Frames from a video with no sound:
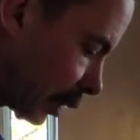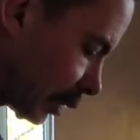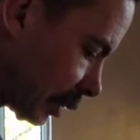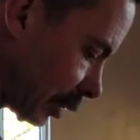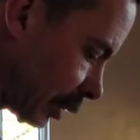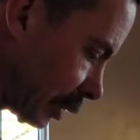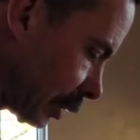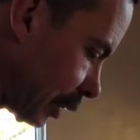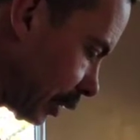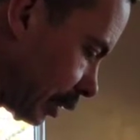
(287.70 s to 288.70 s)
might to
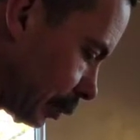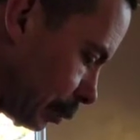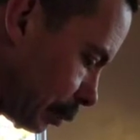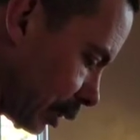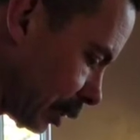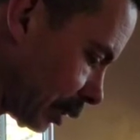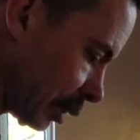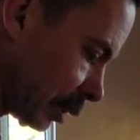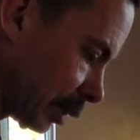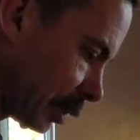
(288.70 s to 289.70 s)
get as
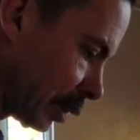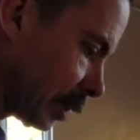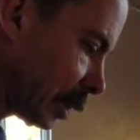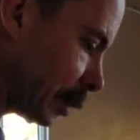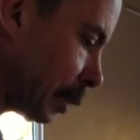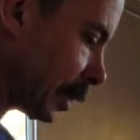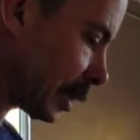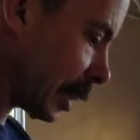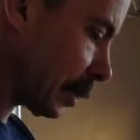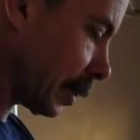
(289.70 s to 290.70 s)
much
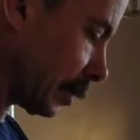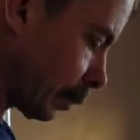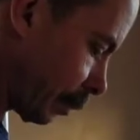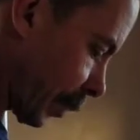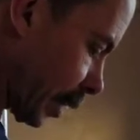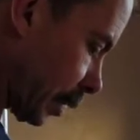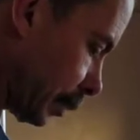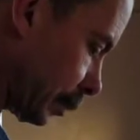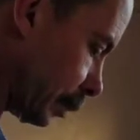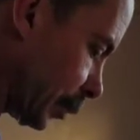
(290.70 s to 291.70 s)
space out of it.
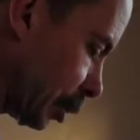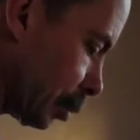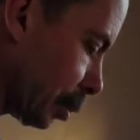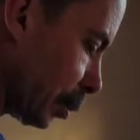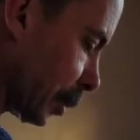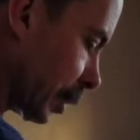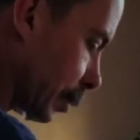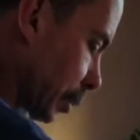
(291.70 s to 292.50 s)
Don't pull with